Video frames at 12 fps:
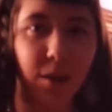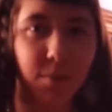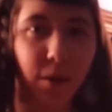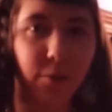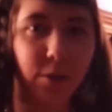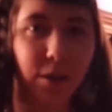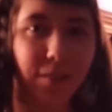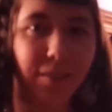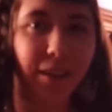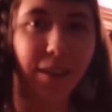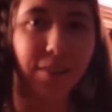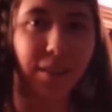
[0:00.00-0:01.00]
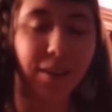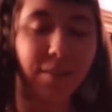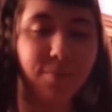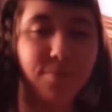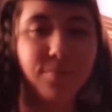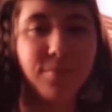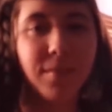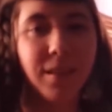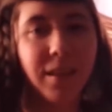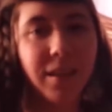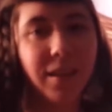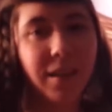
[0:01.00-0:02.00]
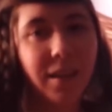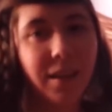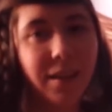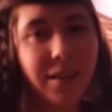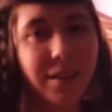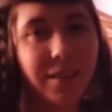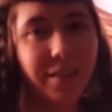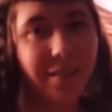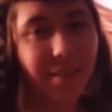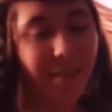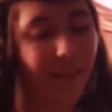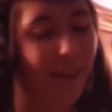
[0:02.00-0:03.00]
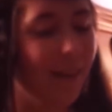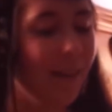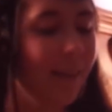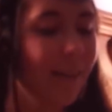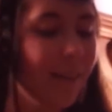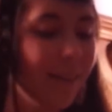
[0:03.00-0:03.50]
type aphrodisiac thing. Let's see.